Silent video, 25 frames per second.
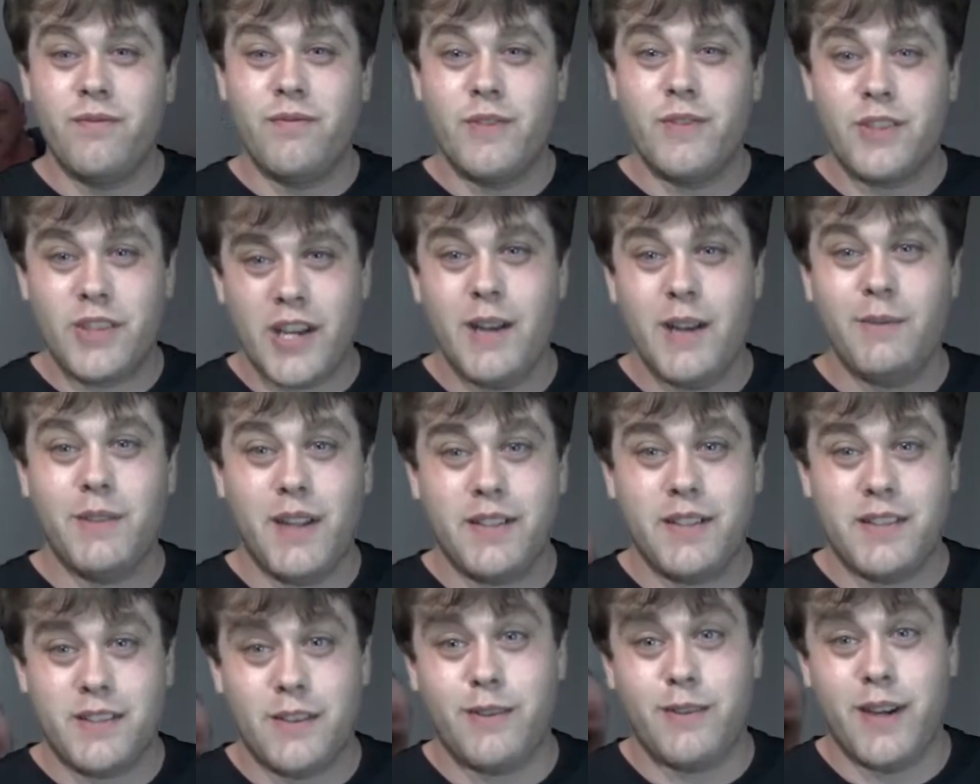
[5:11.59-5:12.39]

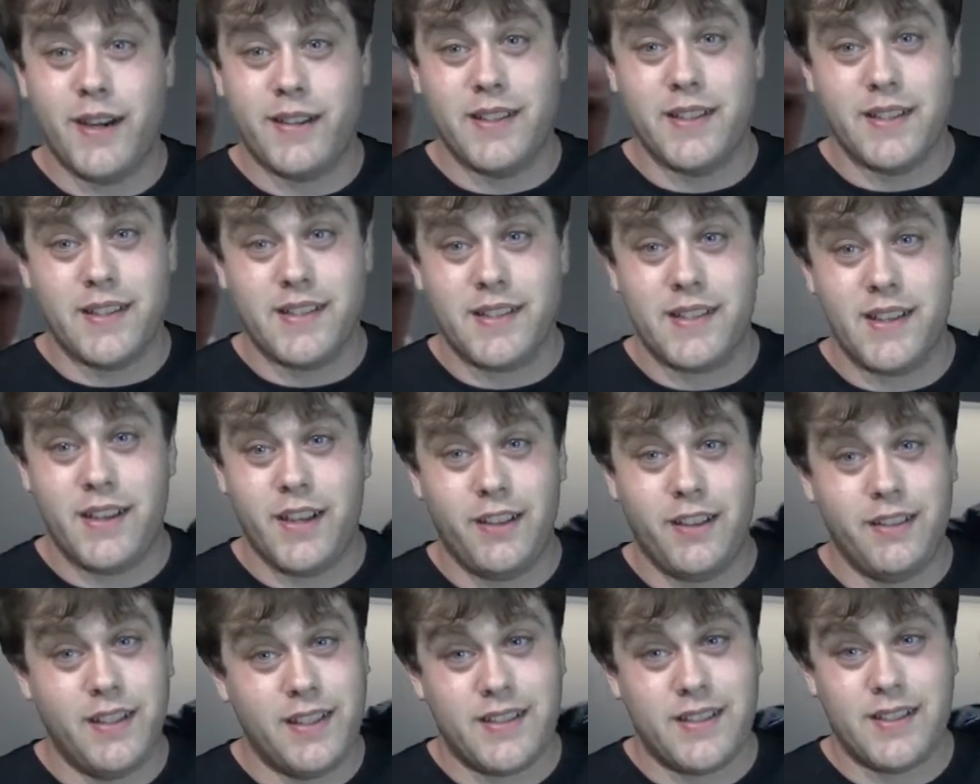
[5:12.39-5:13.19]
Shyamalan's directing
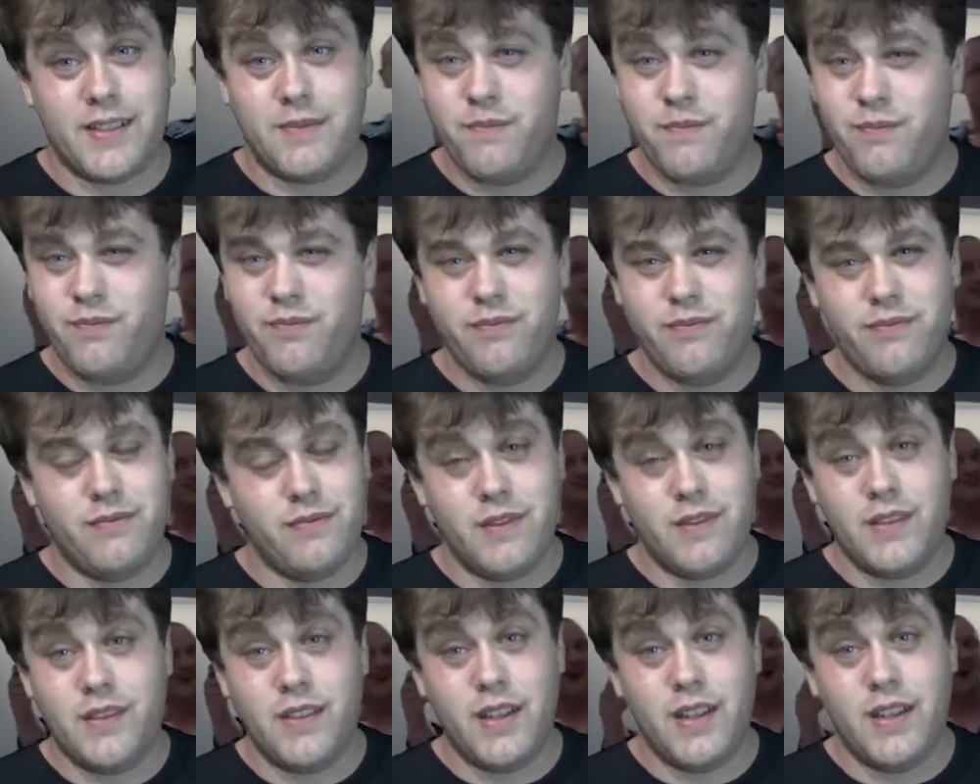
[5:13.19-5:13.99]
style, it's
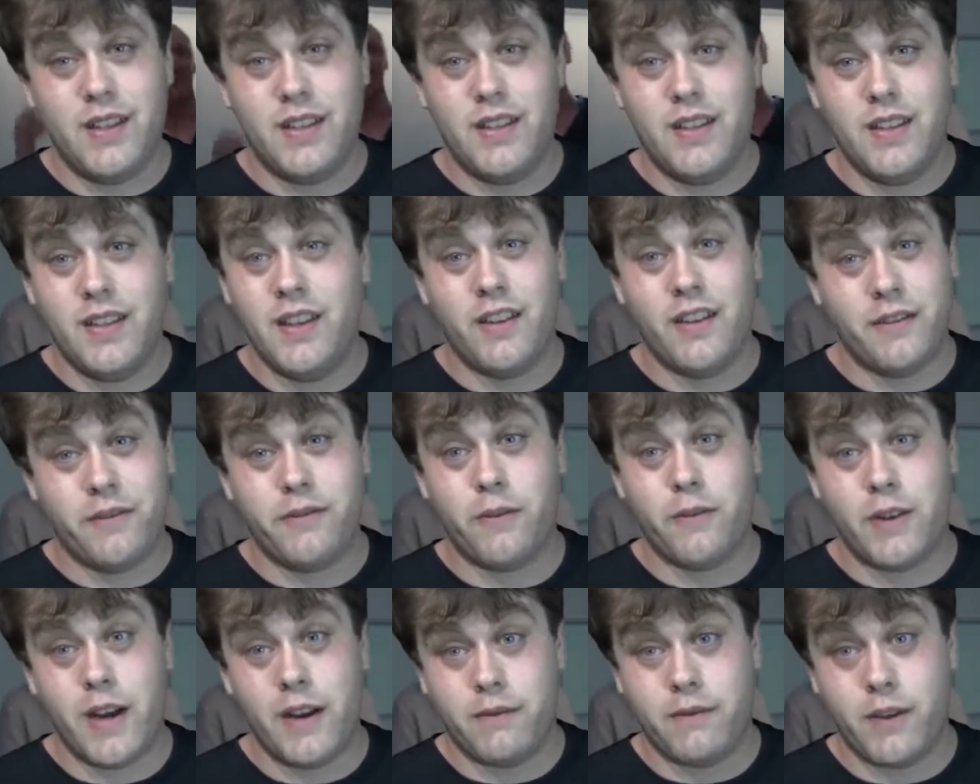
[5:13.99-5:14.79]
not
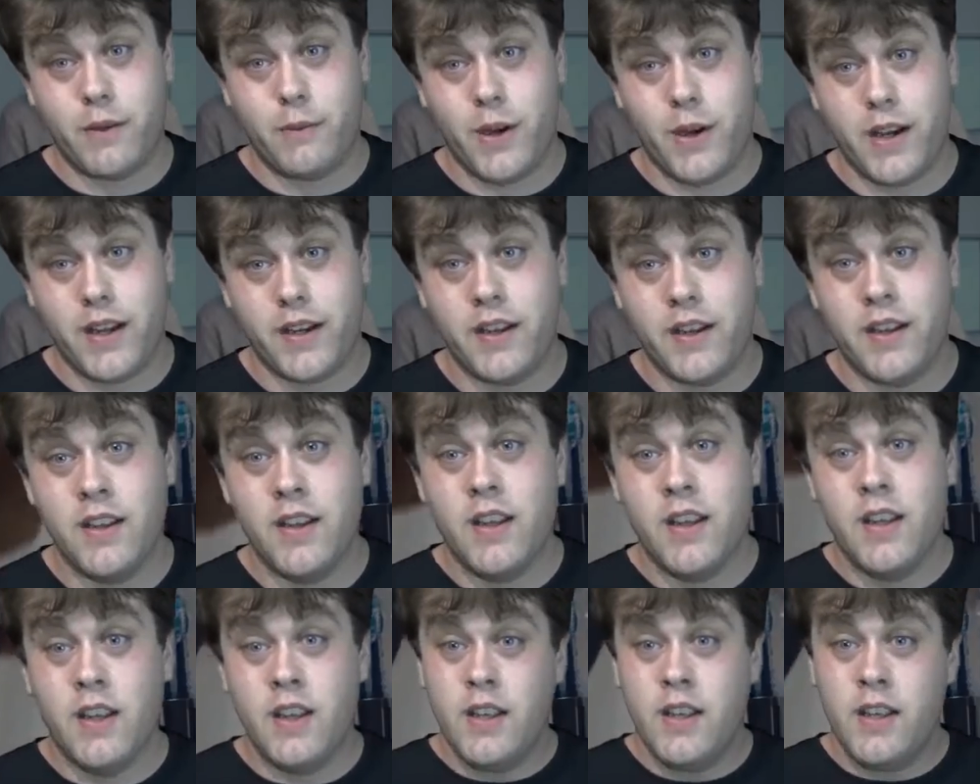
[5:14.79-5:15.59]
for everyone.
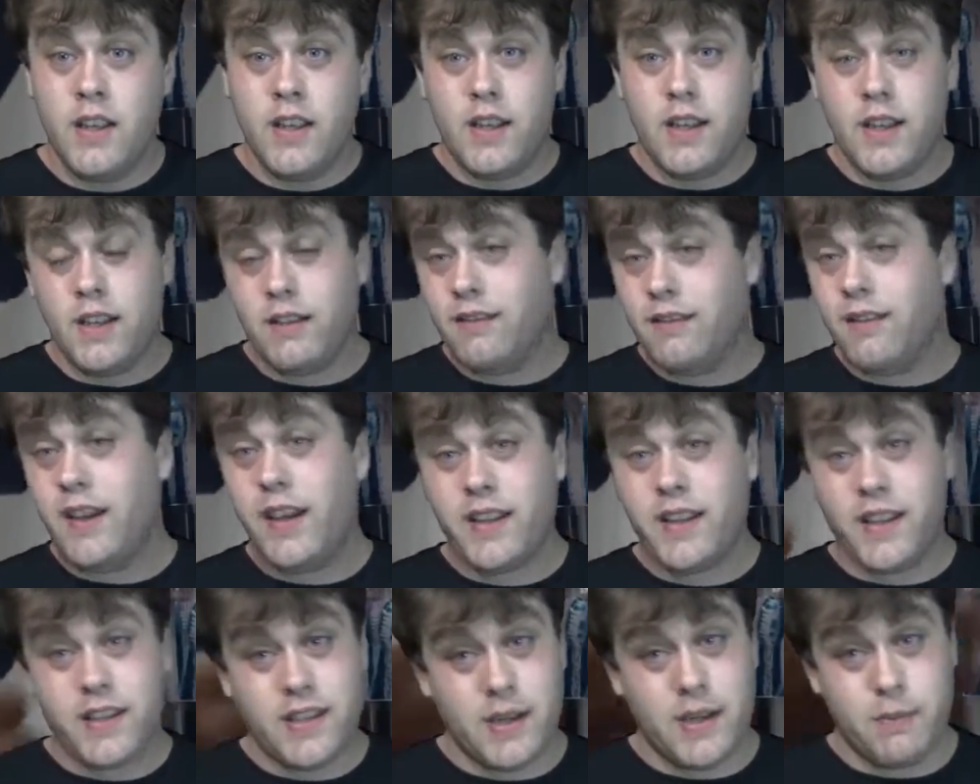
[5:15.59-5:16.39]

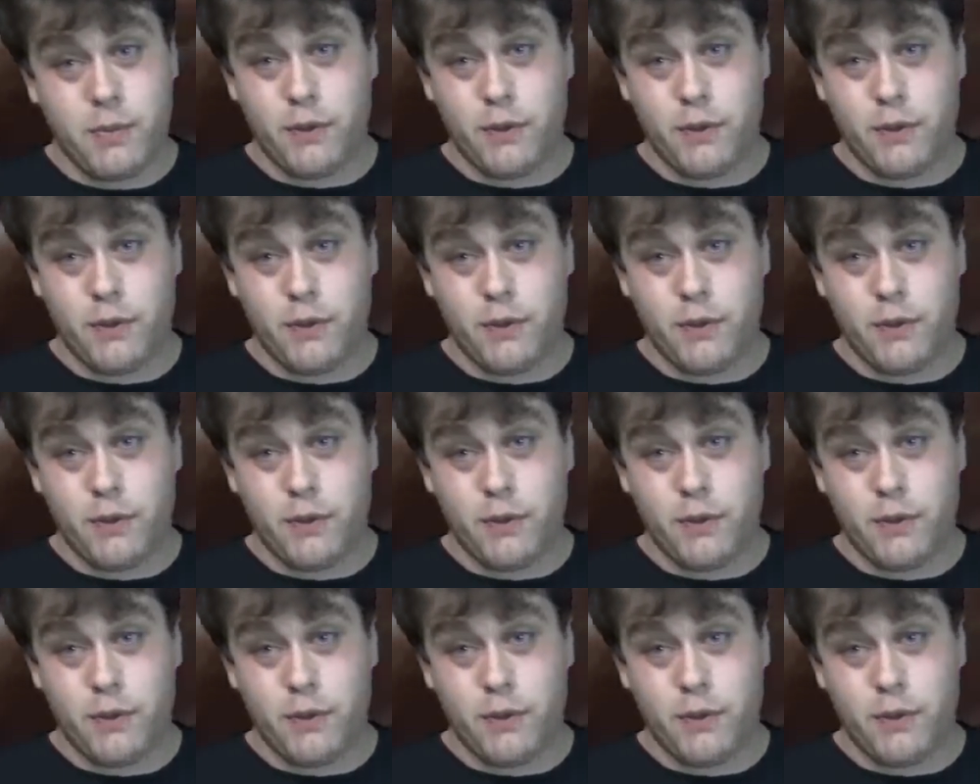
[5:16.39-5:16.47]
Like I said